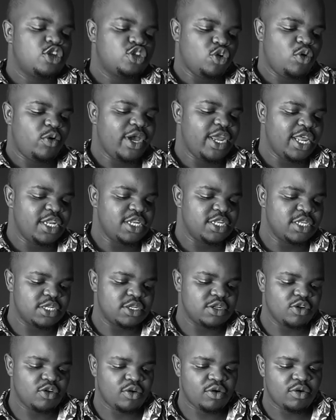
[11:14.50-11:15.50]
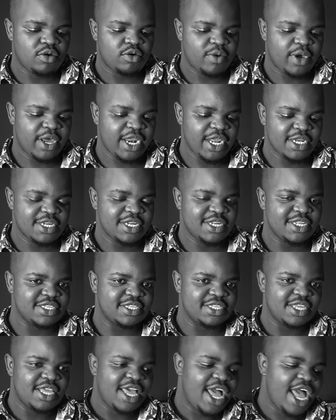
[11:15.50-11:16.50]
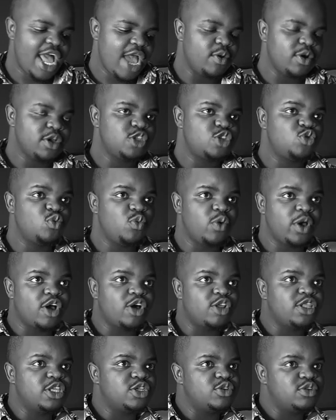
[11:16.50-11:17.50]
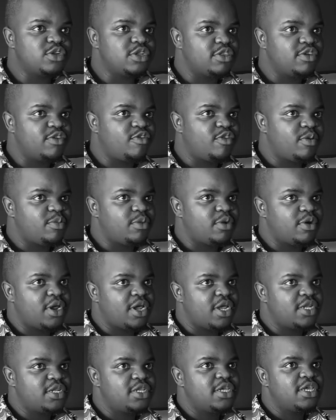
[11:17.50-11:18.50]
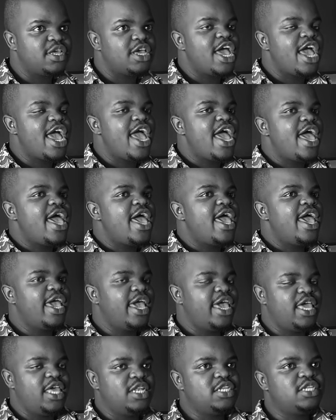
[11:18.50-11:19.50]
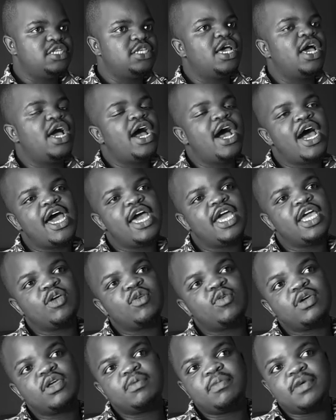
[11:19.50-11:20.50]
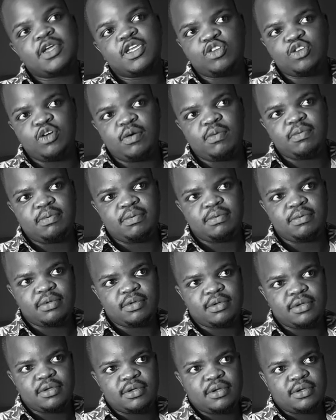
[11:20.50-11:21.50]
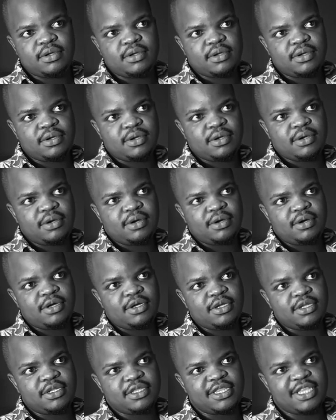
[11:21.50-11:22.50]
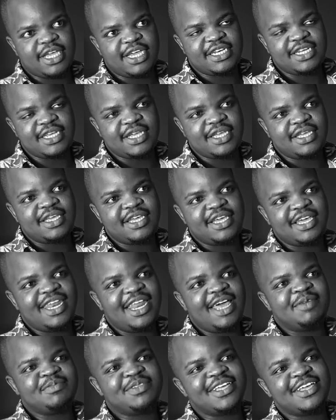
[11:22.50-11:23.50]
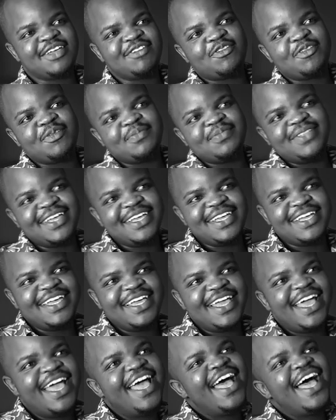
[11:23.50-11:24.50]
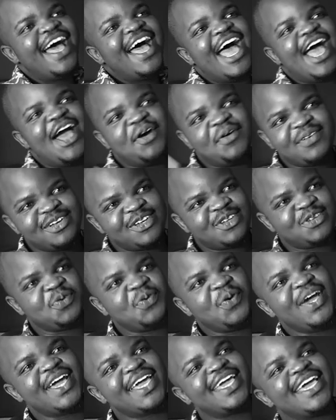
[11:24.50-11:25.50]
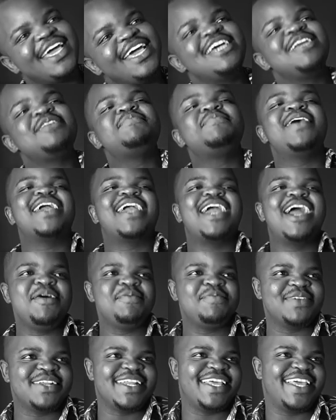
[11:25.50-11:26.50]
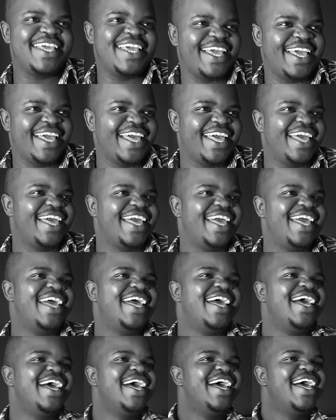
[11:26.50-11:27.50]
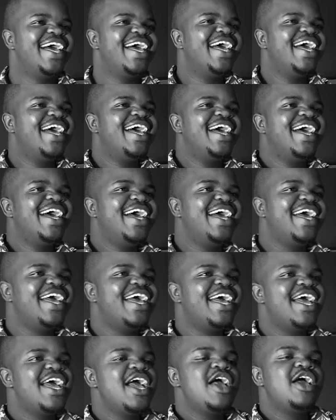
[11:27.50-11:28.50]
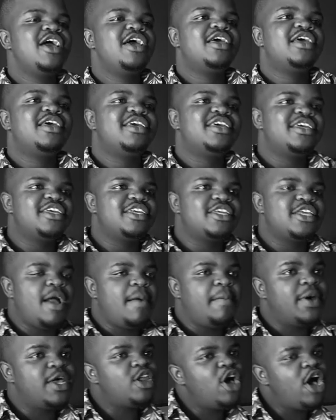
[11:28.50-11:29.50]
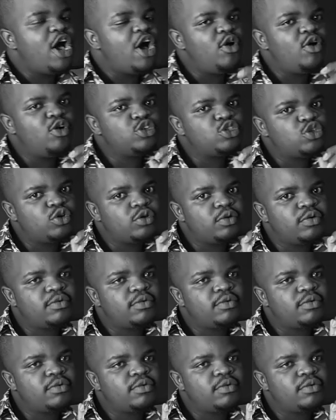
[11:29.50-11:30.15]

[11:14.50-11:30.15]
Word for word: so what I did, no, what I did is I went to work on the 20th of February yeah. and I quit my job yeah. that day. And I'm saying from there, I went to work in my company. yeah, so we're saying yeah, but, uh, right? also,